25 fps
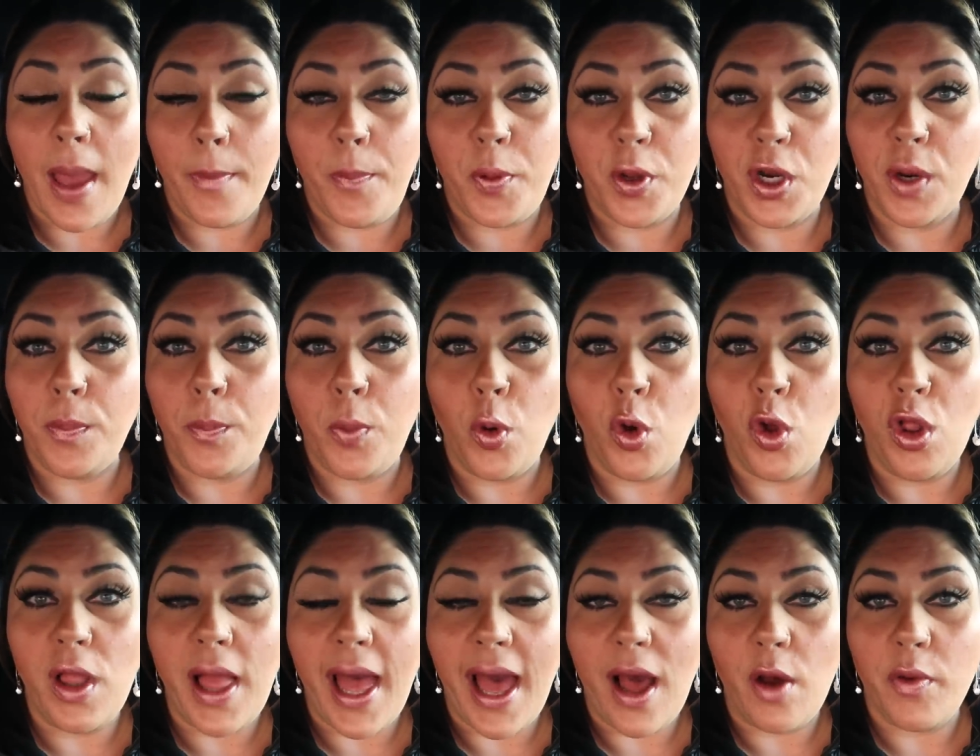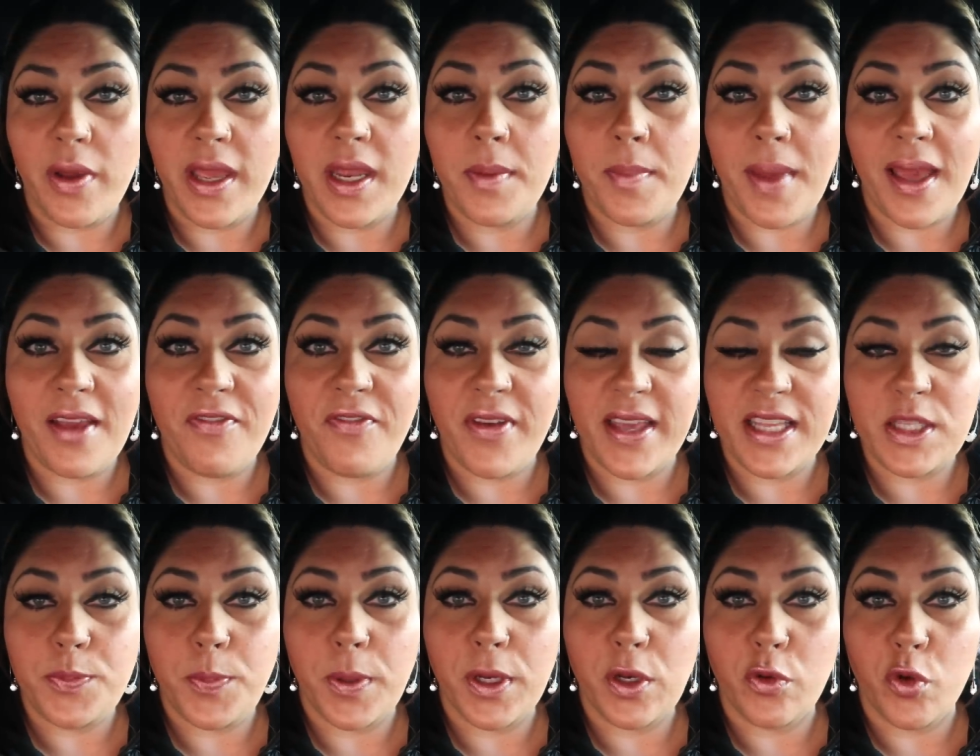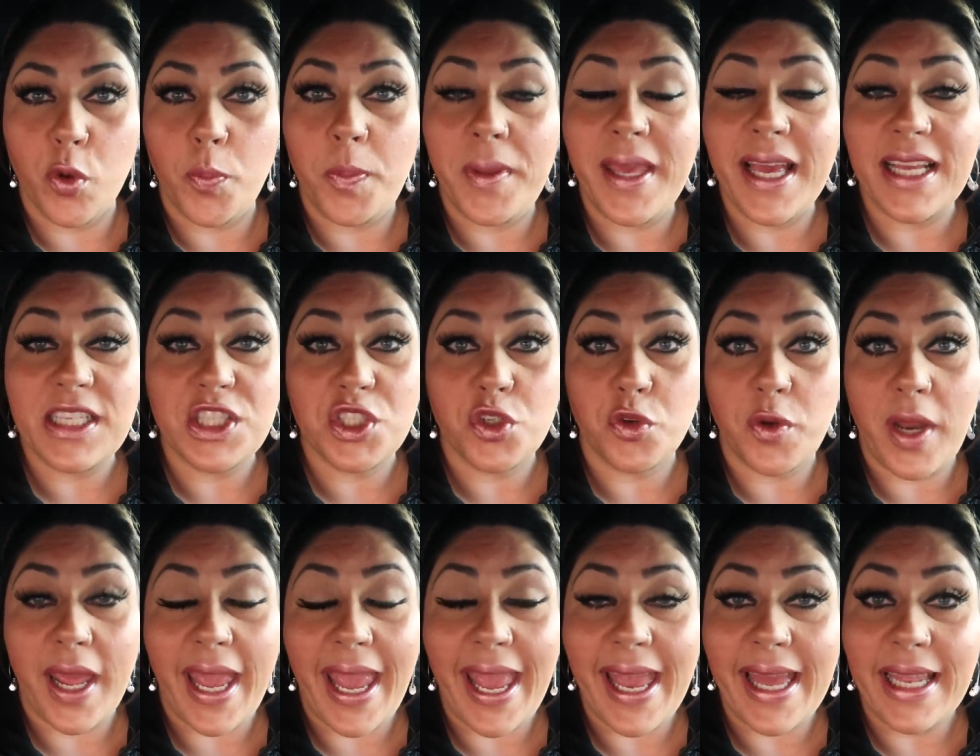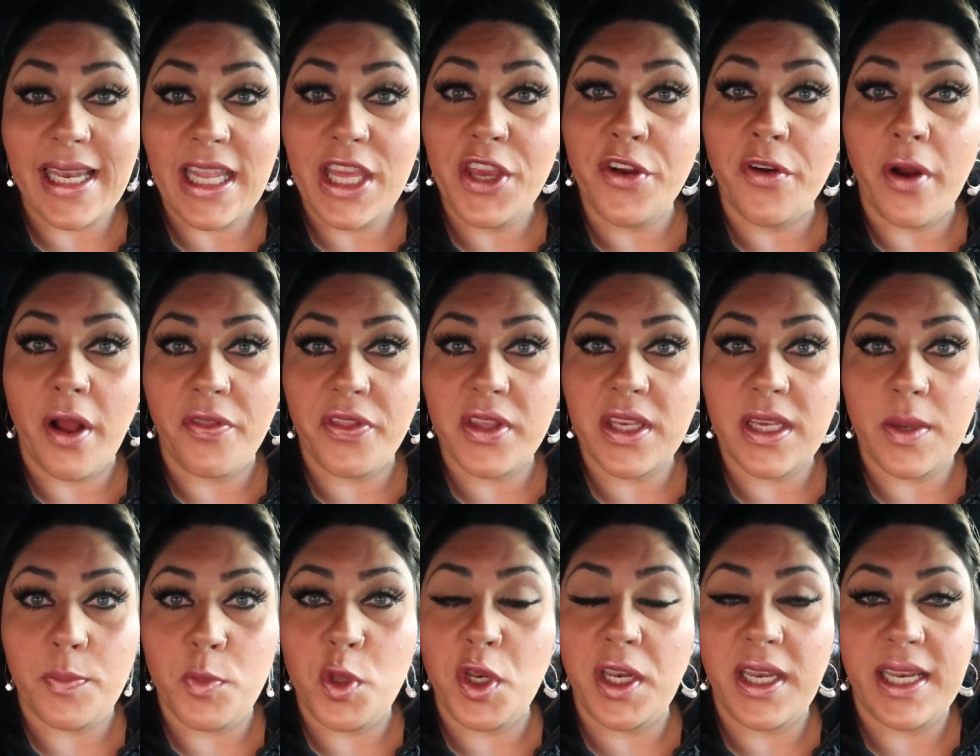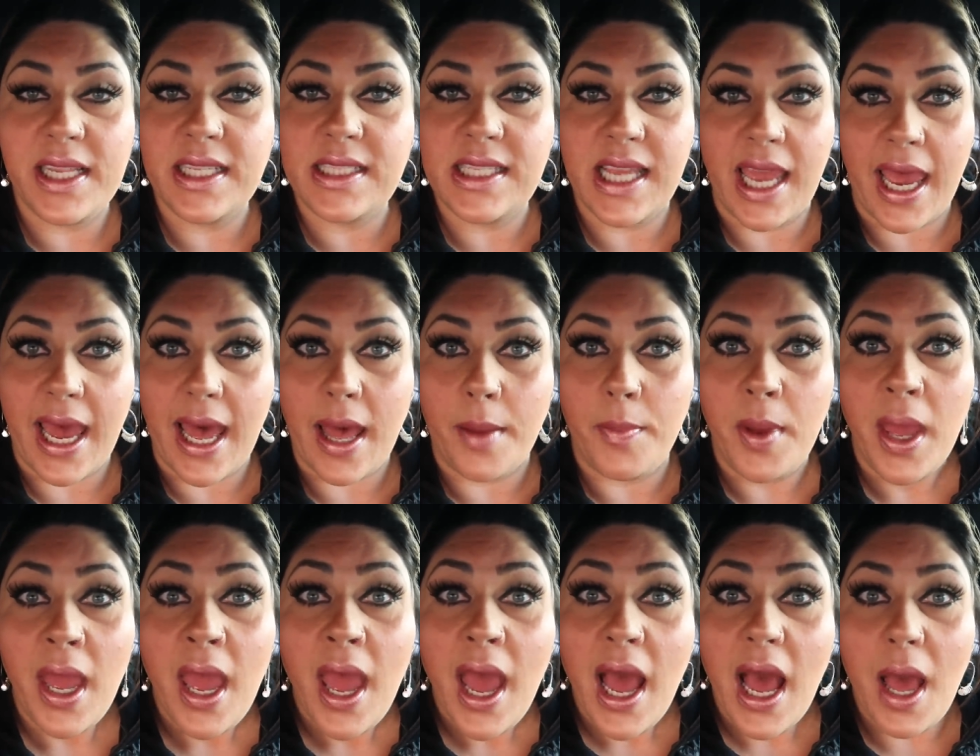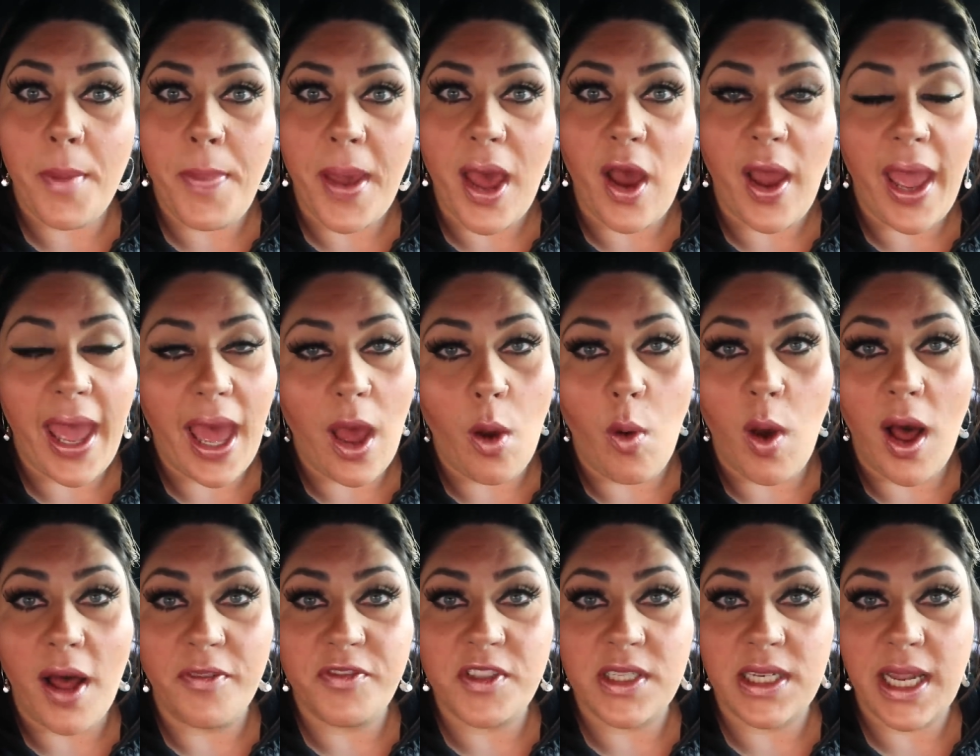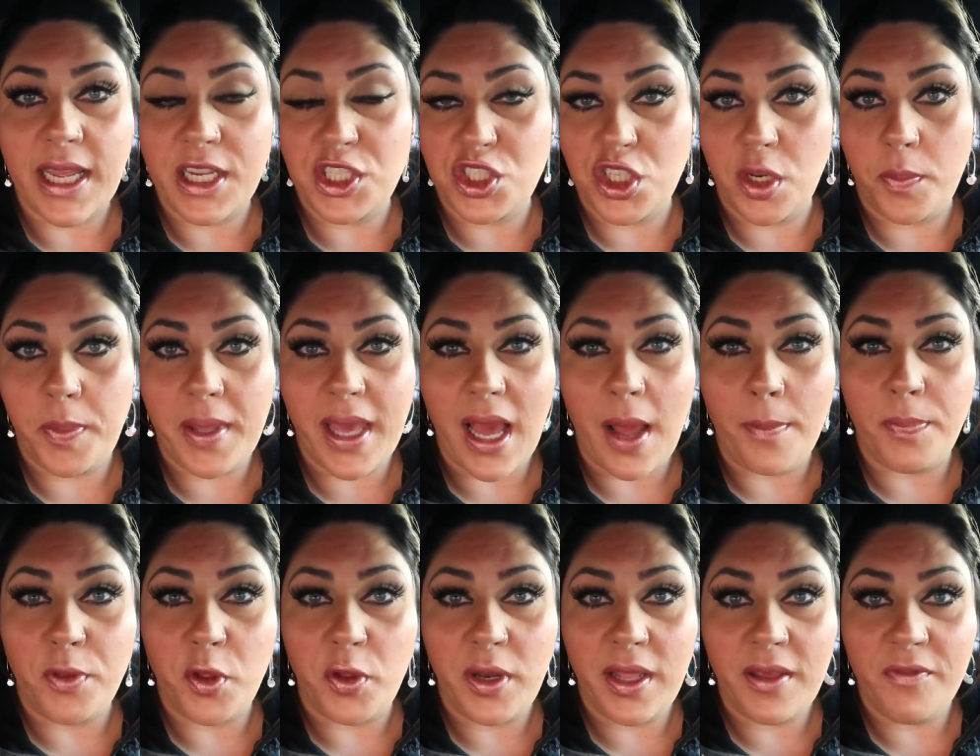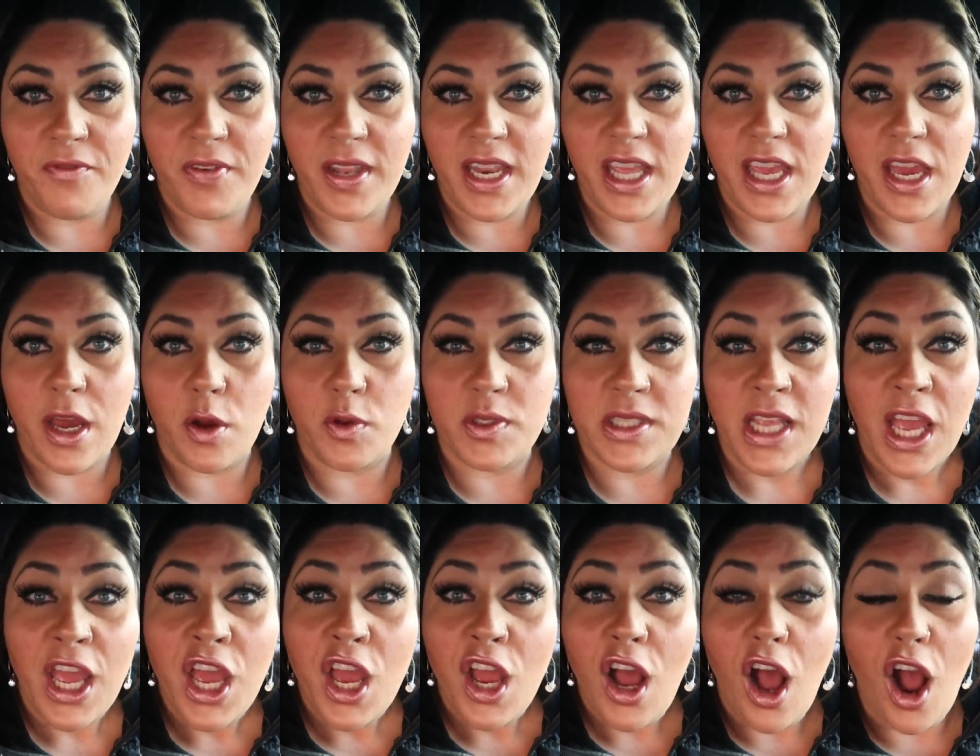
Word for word: I put a poll out in my Facebook group yesterday and here on the community tab about how often I should be uploading videos.